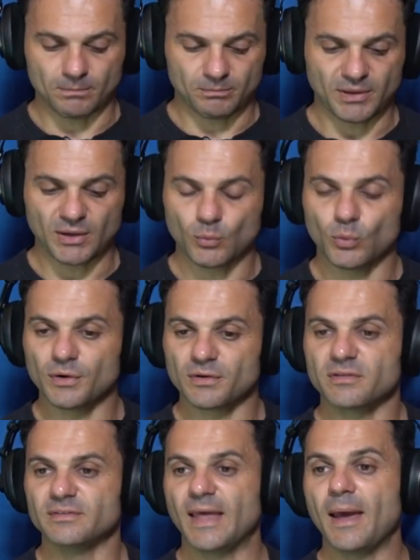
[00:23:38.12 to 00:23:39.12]
being
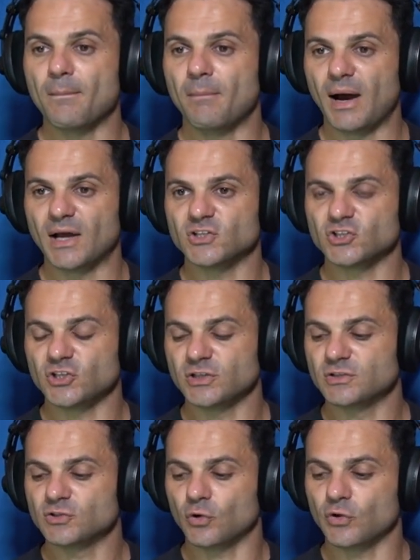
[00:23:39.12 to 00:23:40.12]
worth that much.
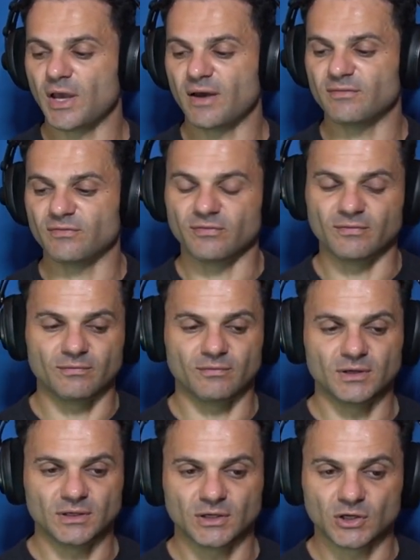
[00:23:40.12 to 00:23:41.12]
So you have
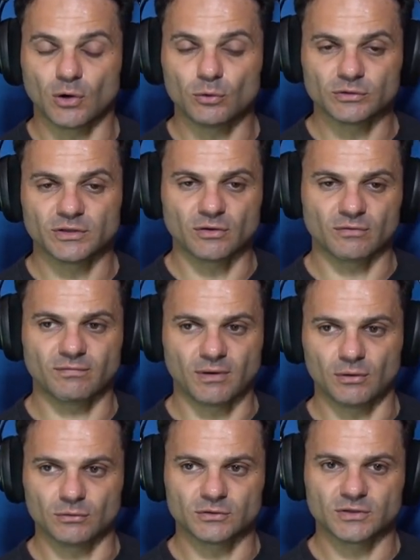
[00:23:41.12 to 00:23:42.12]
gold in your
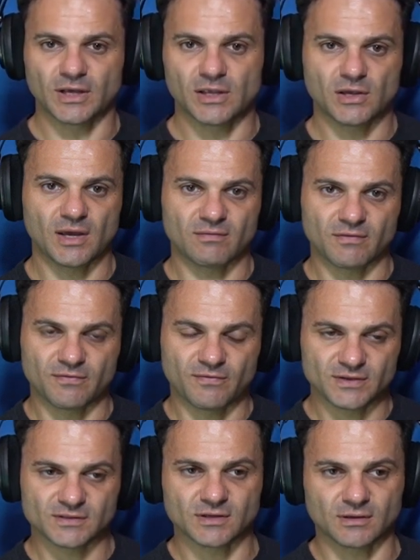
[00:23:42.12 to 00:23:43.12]
vault, and you have a
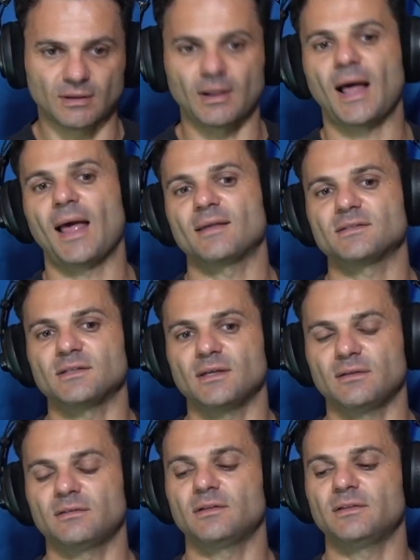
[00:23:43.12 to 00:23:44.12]
physical
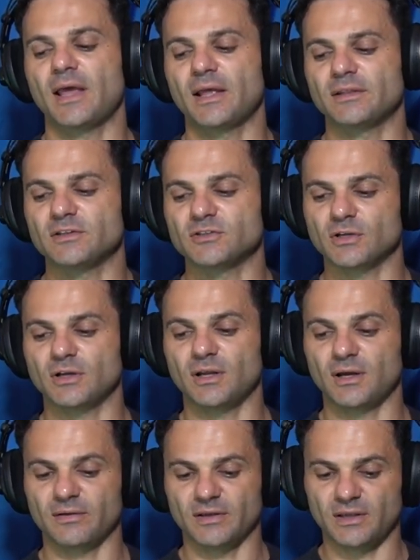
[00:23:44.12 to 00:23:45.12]
asset that is
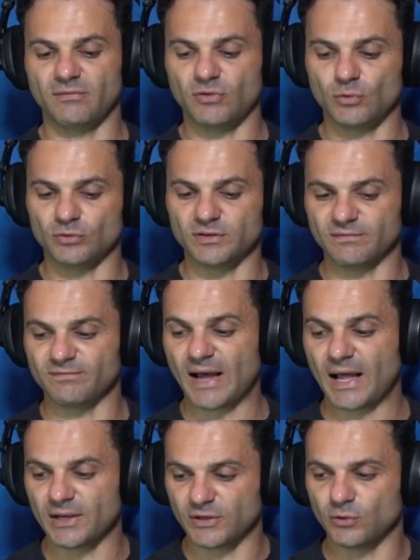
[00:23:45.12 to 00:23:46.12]
gonna give you the
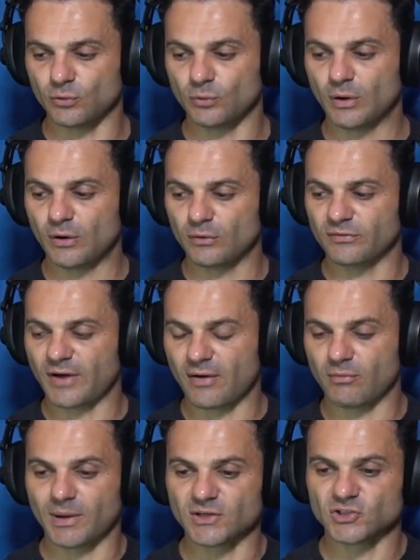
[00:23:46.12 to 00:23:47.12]
value of
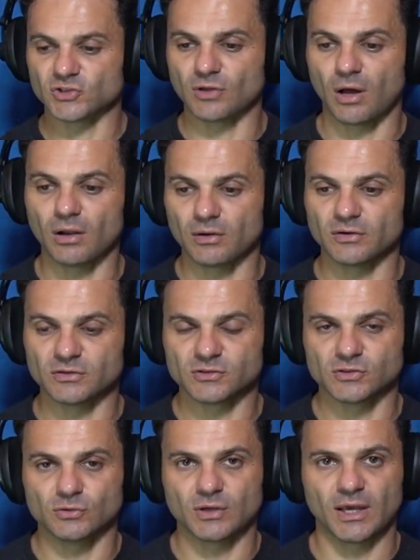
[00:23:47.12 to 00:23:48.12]
how much
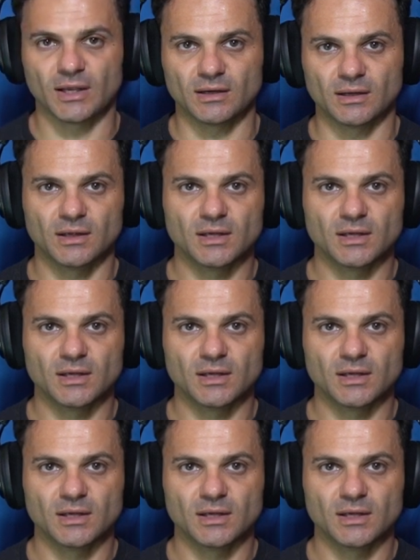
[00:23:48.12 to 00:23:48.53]
dollars you can